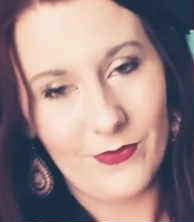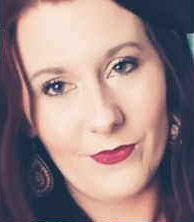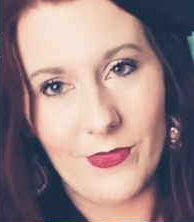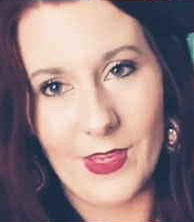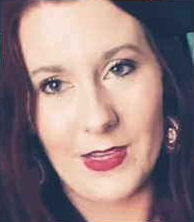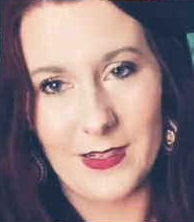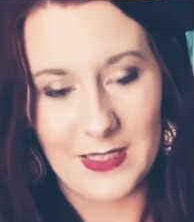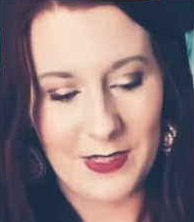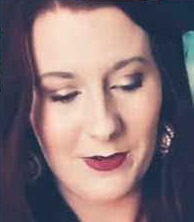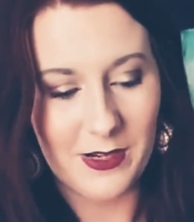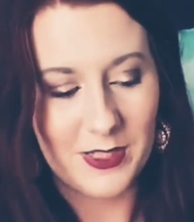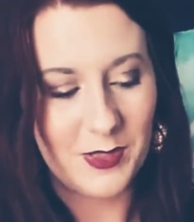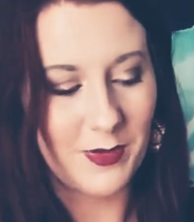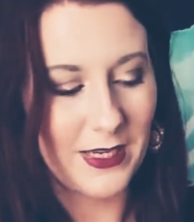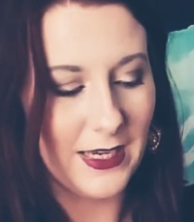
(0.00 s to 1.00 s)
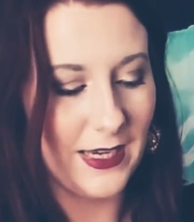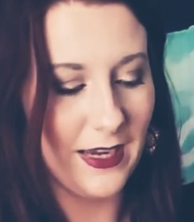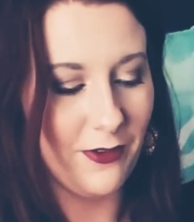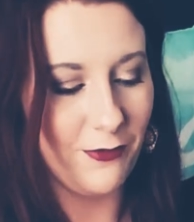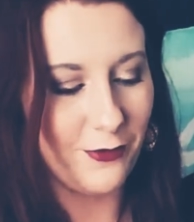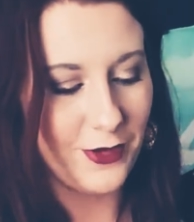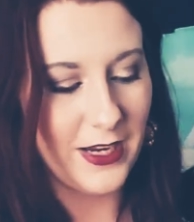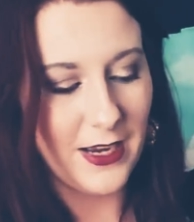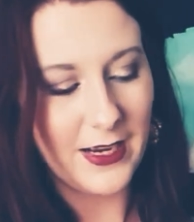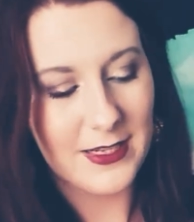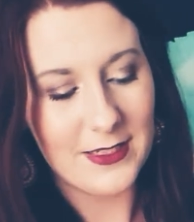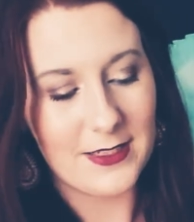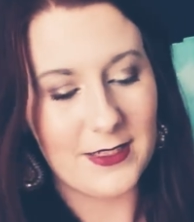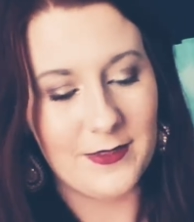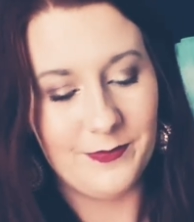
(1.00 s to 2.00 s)
Let's see what else we can get for you
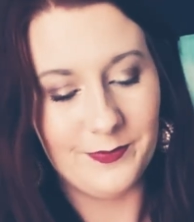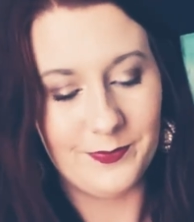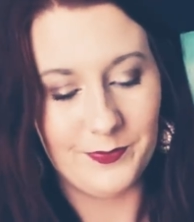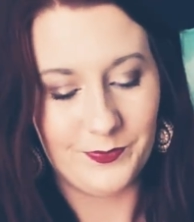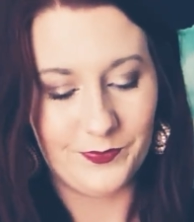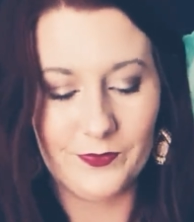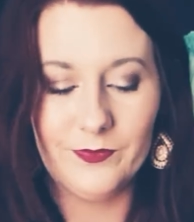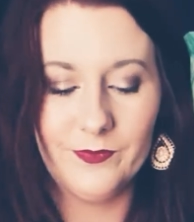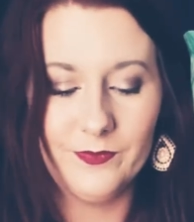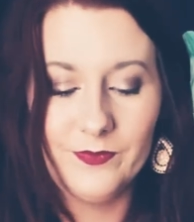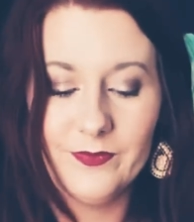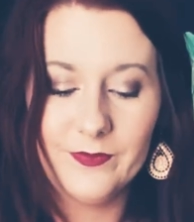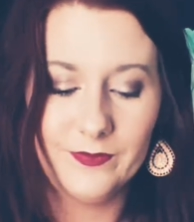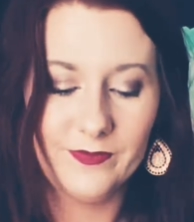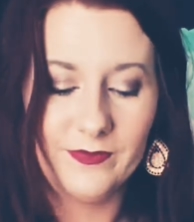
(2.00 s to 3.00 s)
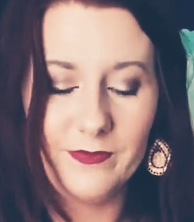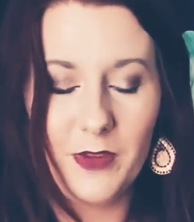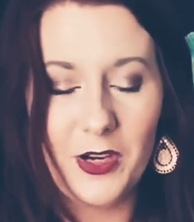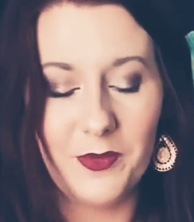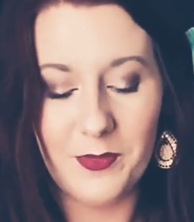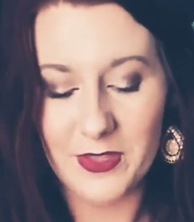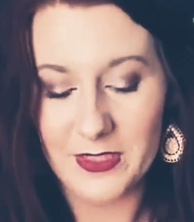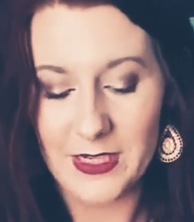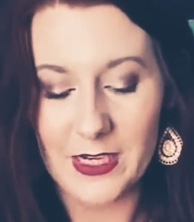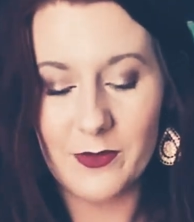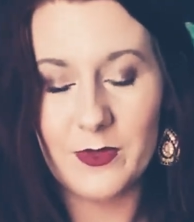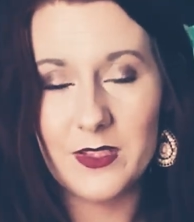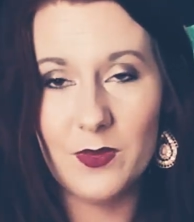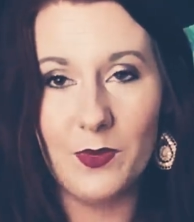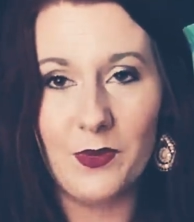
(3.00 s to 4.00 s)
guys. Bottom of the deck
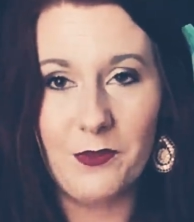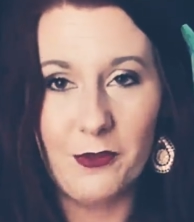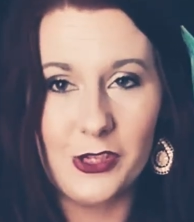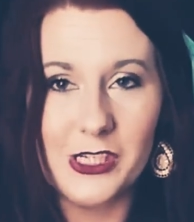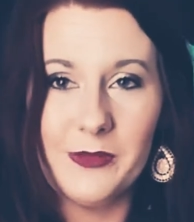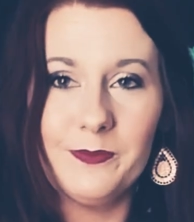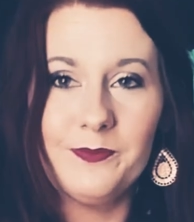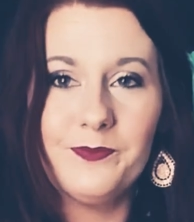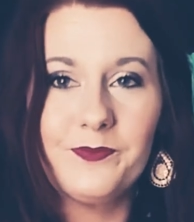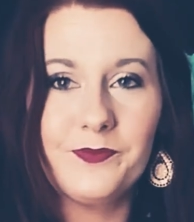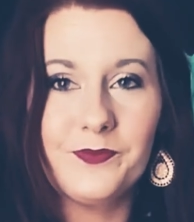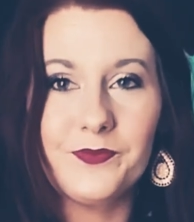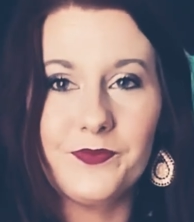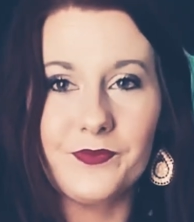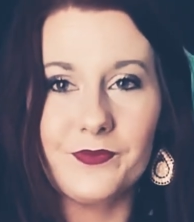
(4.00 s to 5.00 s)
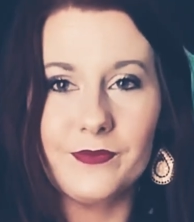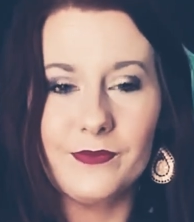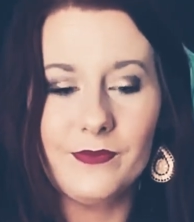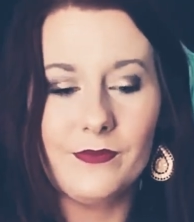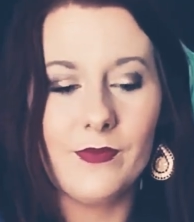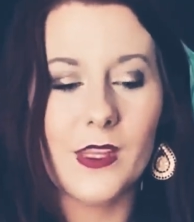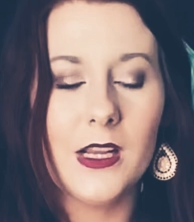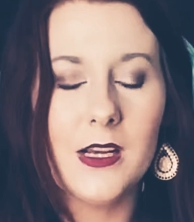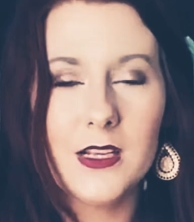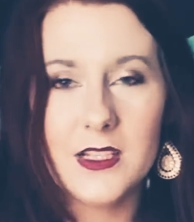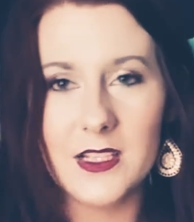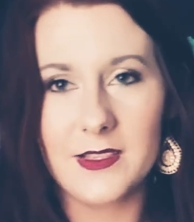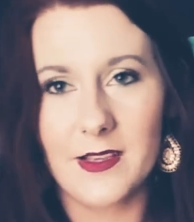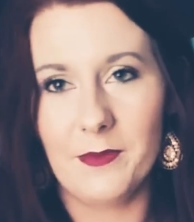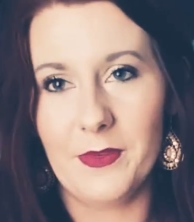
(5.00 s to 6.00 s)
was the Wheel of Fortune.
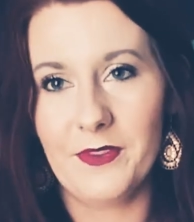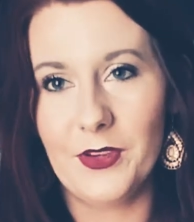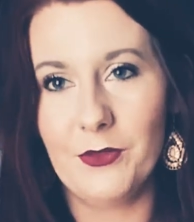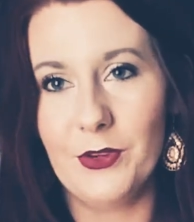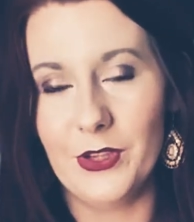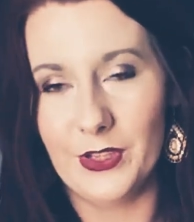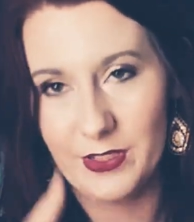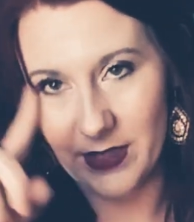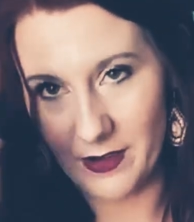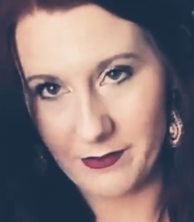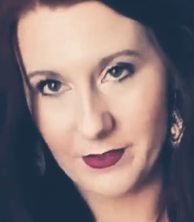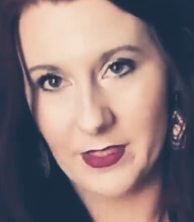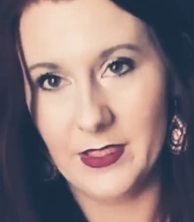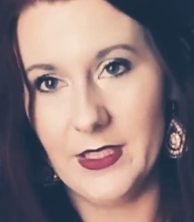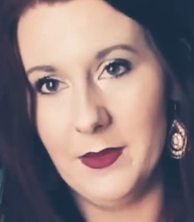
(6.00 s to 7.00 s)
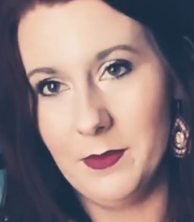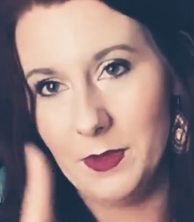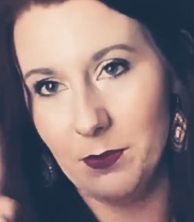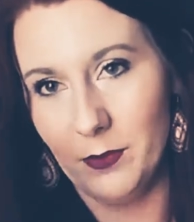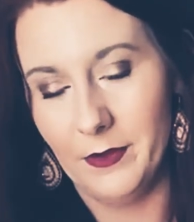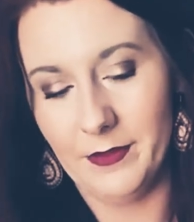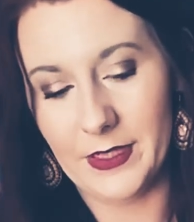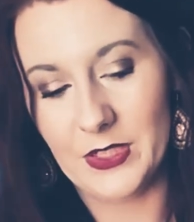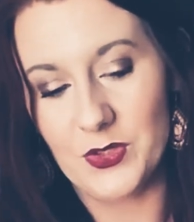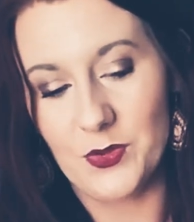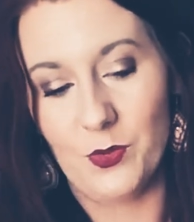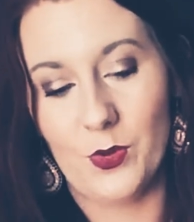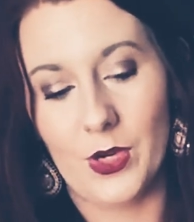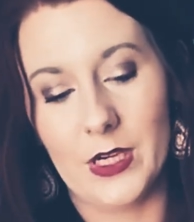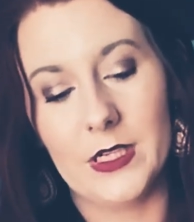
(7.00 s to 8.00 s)
So some of you could definitely be moving
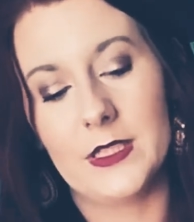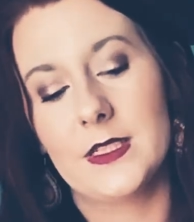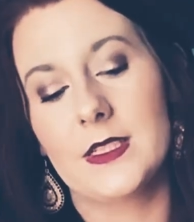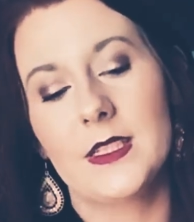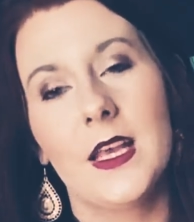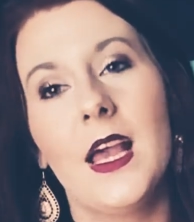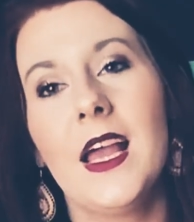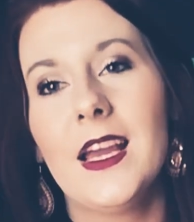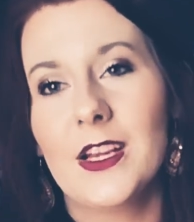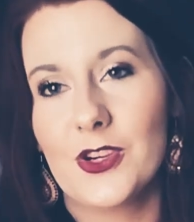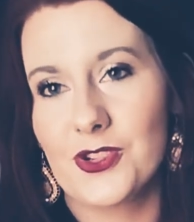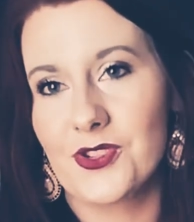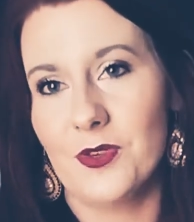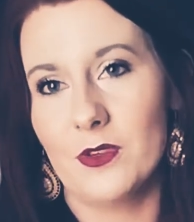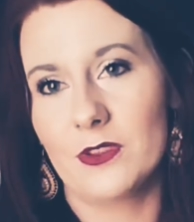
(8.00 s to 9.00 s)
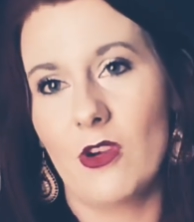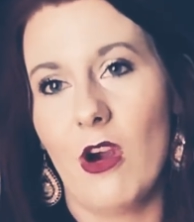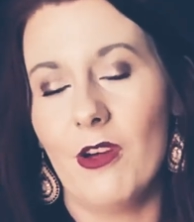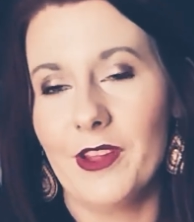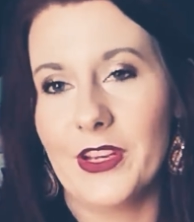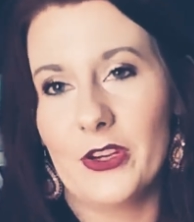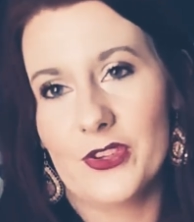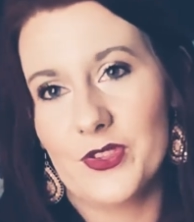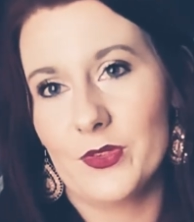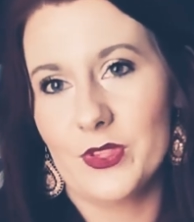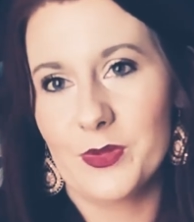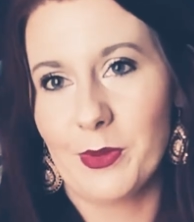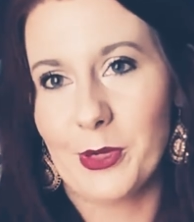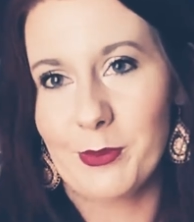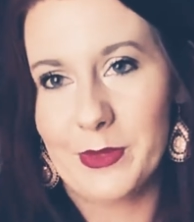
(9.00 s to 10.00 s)
towards your soul's calling, your soul's
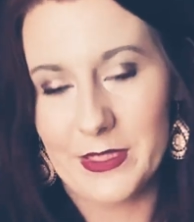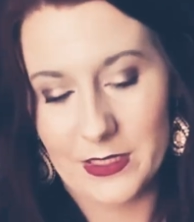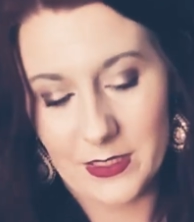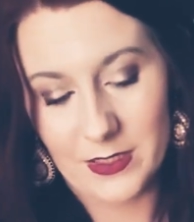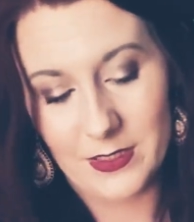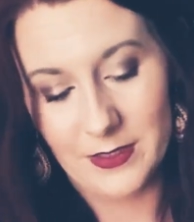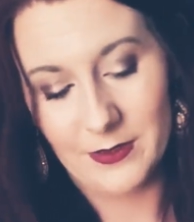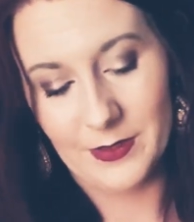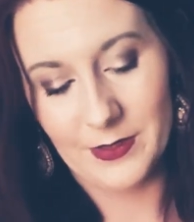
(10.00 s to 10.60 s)
purpose.